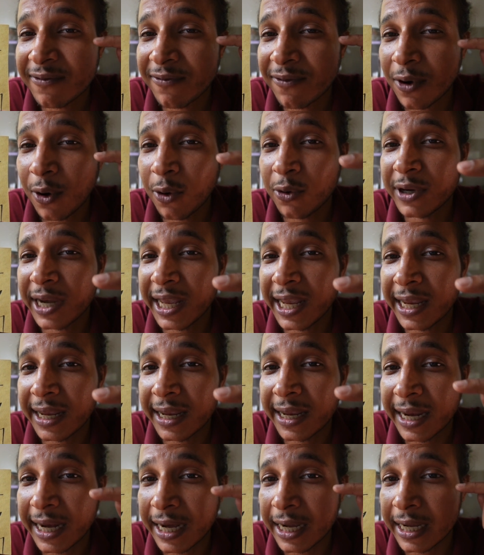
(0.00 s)
floating
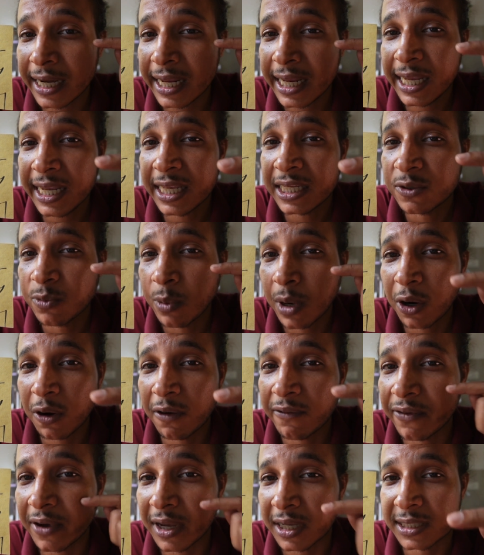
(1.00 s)
in each one
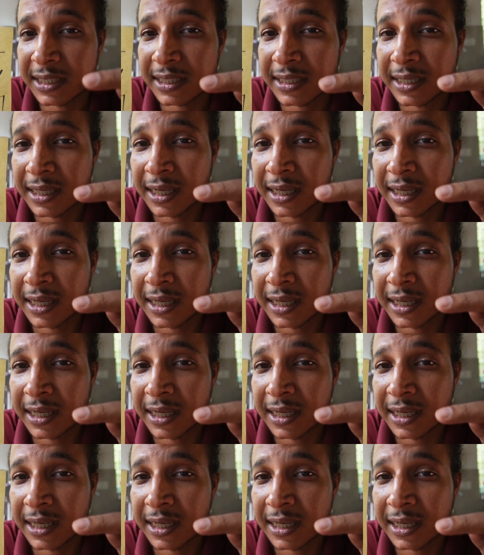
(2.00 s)
of us.